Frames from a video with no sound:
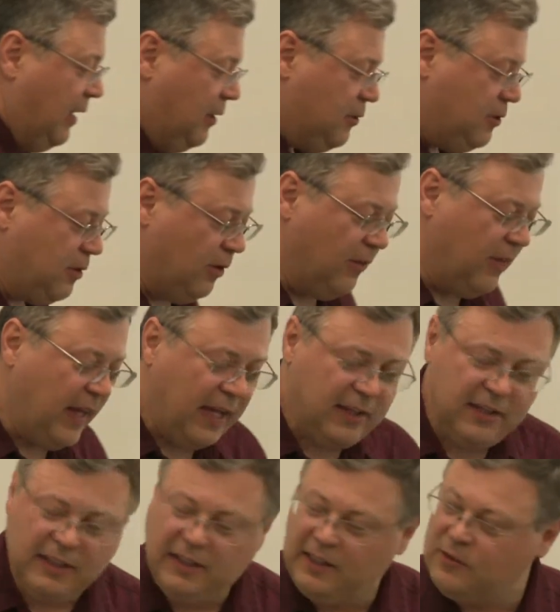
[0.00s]
So
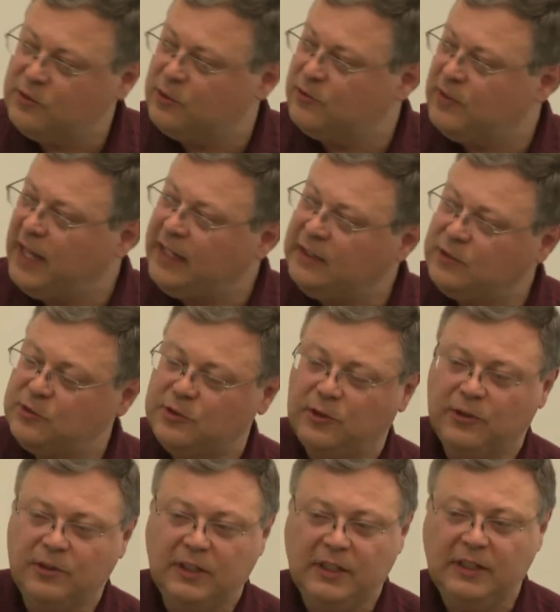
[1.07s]
that is a very
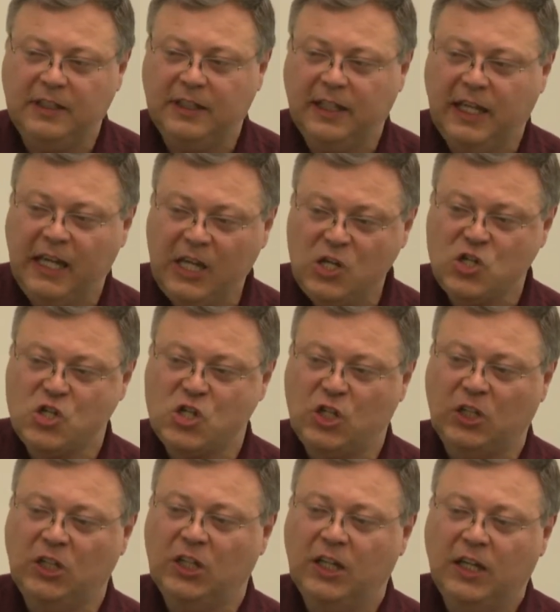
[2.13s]
strong
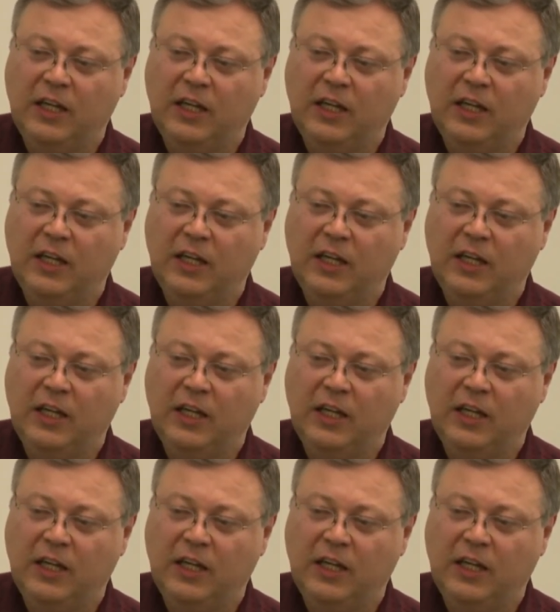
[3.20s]
indication